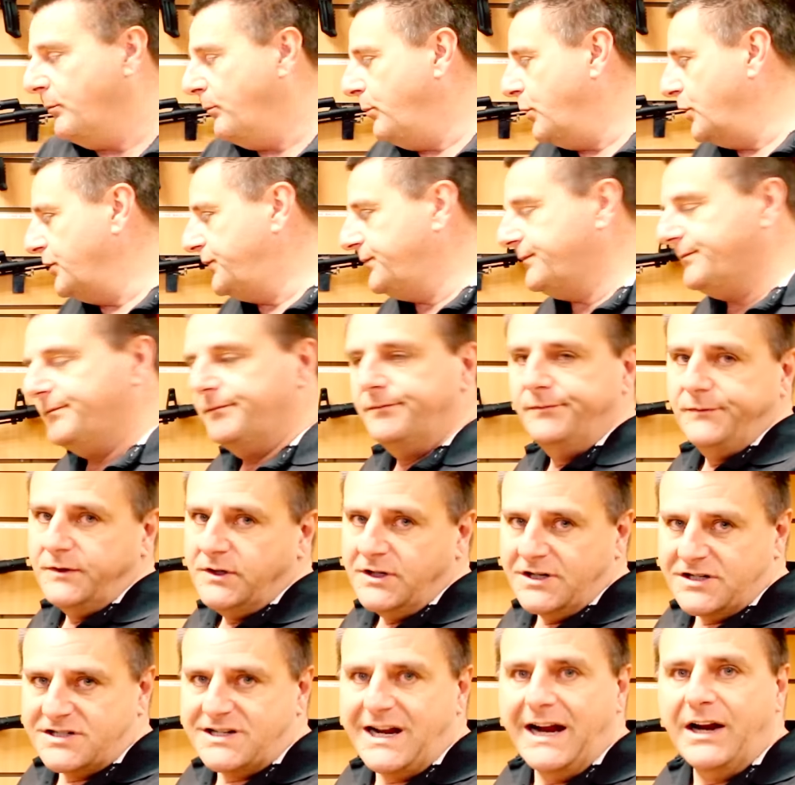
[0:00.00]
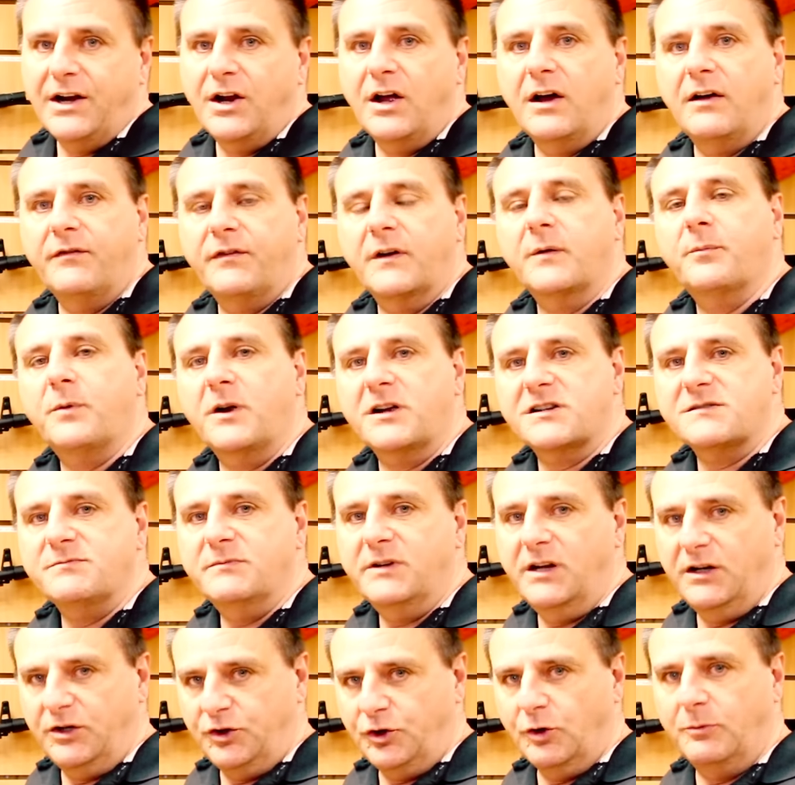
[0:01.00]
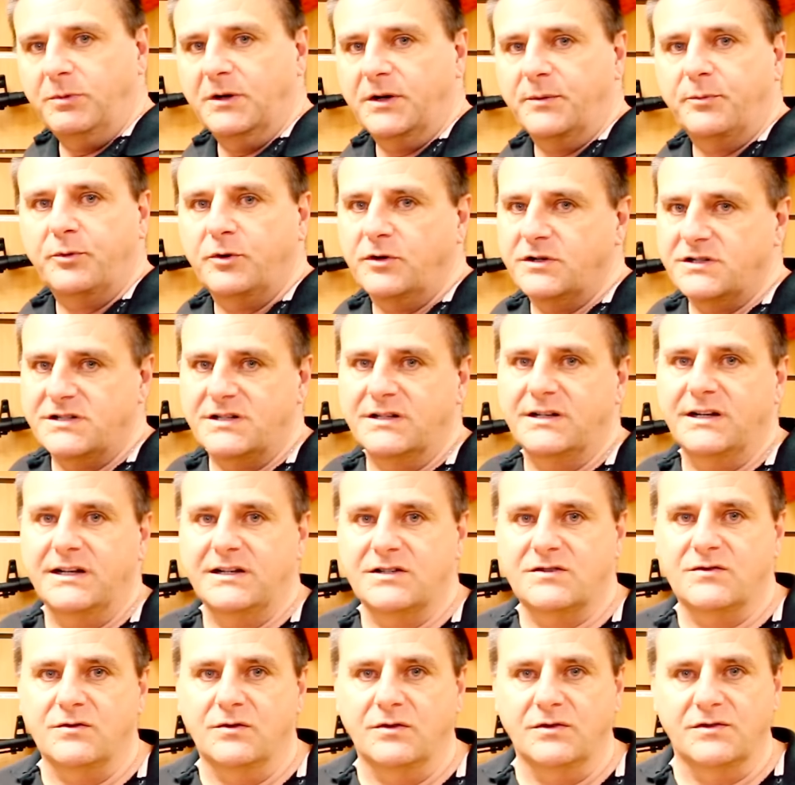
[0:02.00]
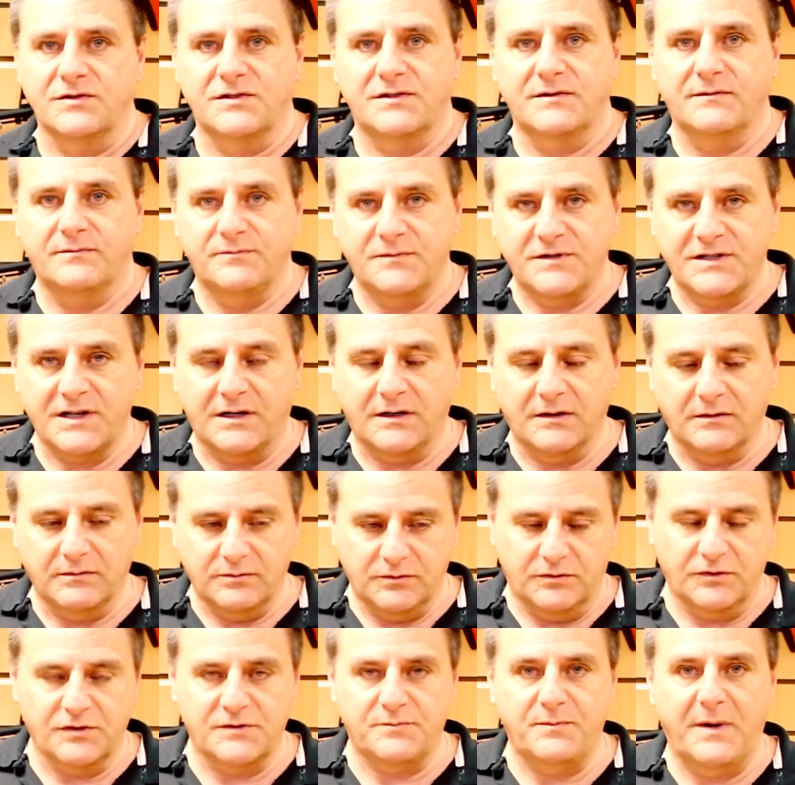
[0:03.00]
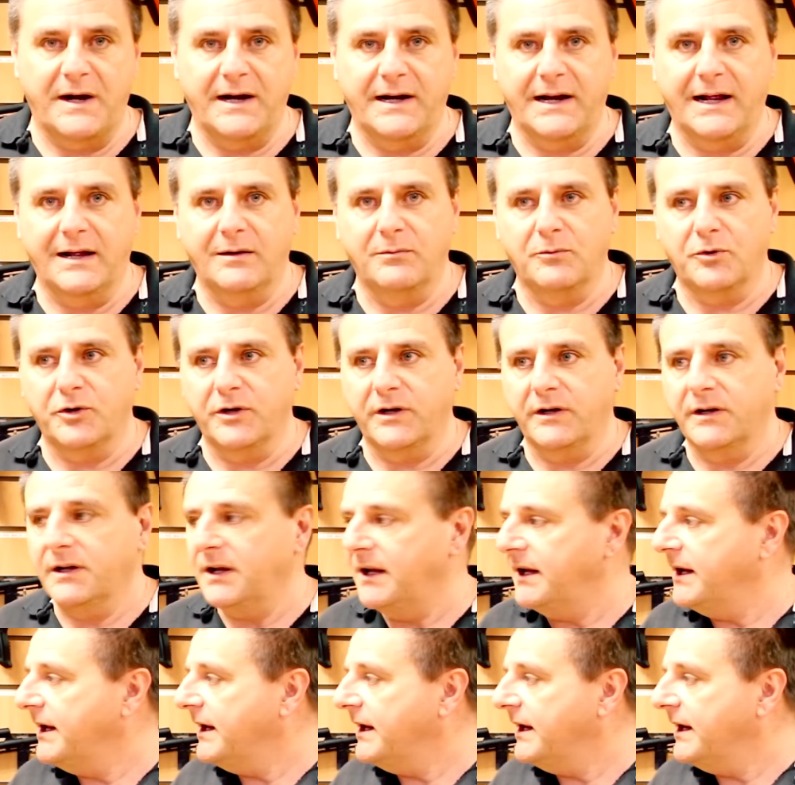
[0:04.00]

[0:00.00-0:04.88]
But you're starting off at approximately double the price of these guns. So just bear that in mind.